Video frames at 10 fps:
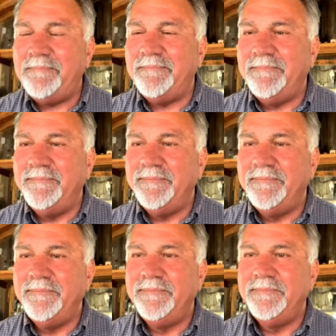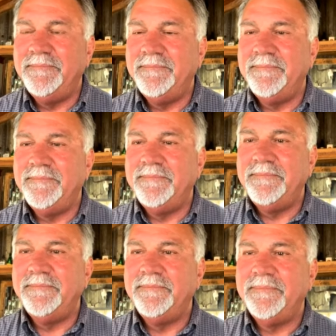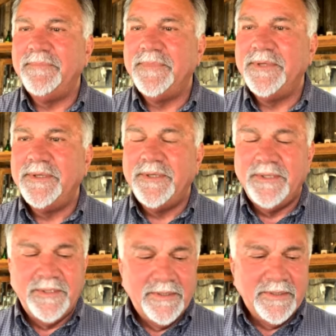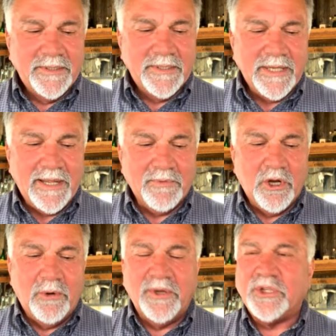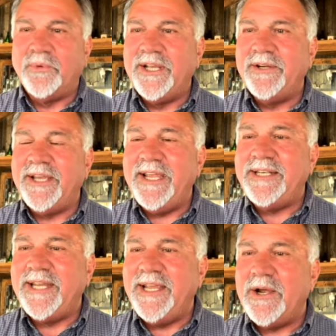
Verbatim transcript: up? You're yes, up, sir. coach. I'm going with the real ET,